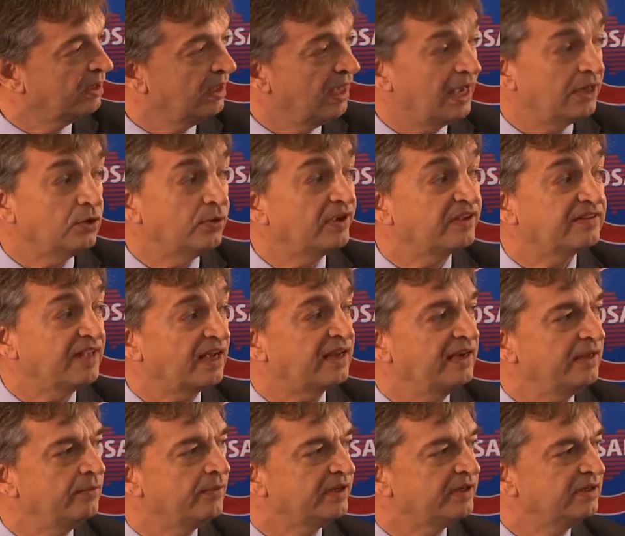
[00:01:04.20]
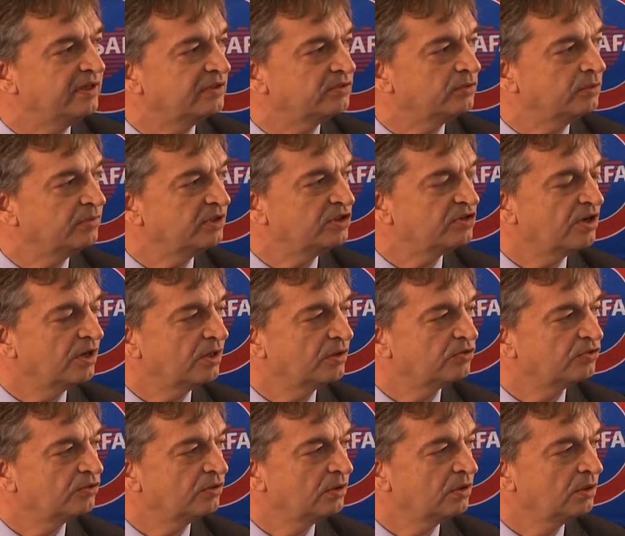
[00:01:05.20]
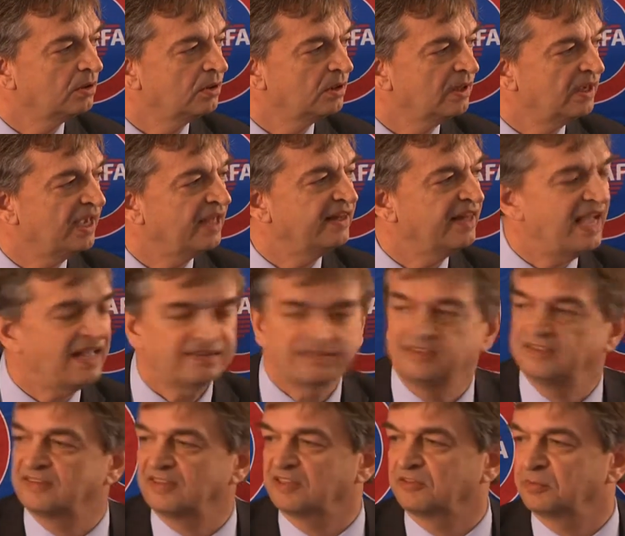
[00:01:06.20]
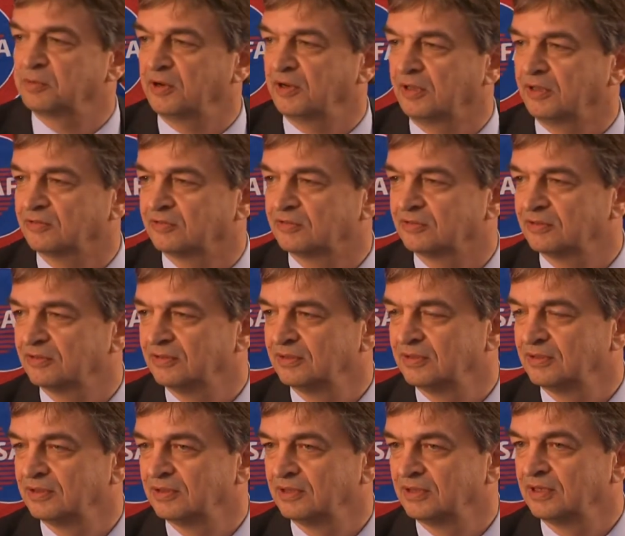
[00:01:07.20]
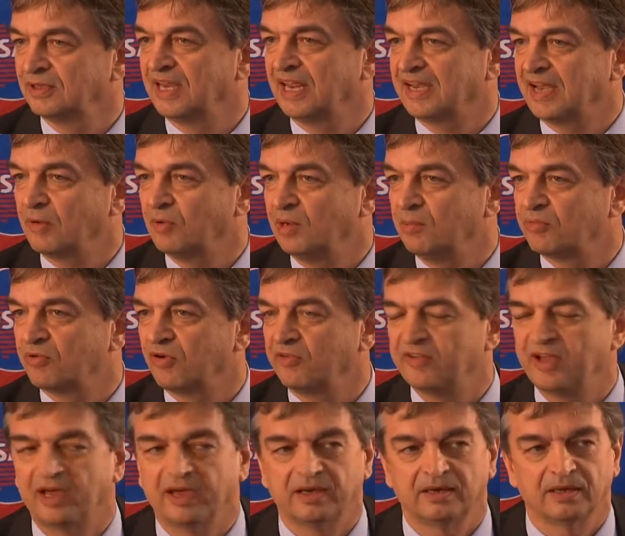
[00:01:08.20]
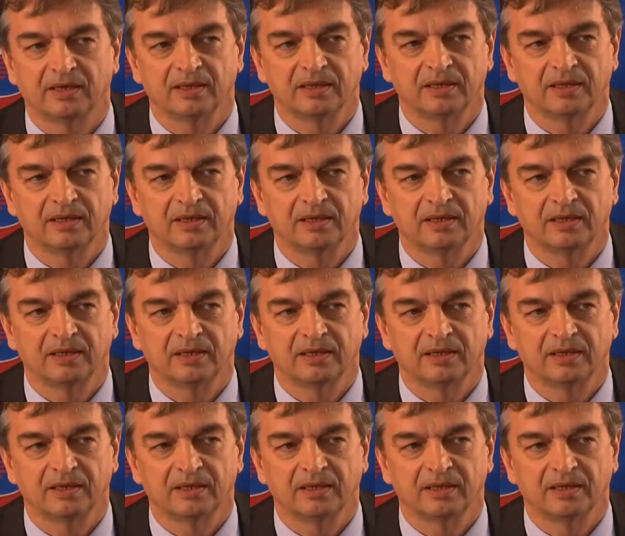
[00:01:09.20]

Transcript: I know exactly what needs to be changed. And that's his experience that I will provide.